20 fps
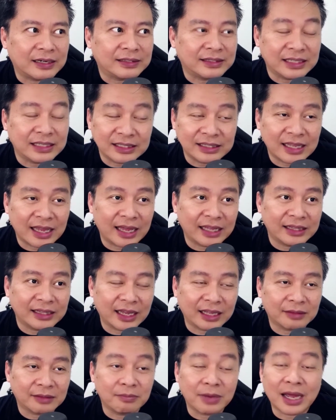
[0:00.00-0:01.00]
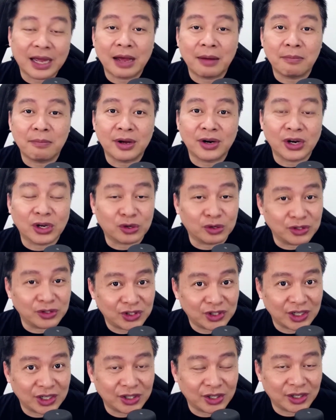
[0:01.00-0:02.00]
tingnan at baka
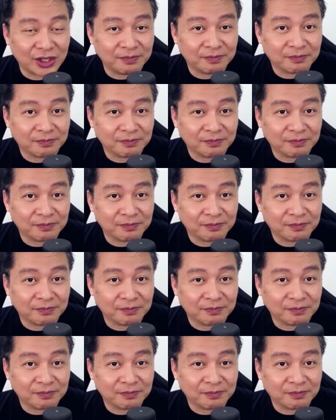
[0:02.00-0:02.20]
ma-reconsider.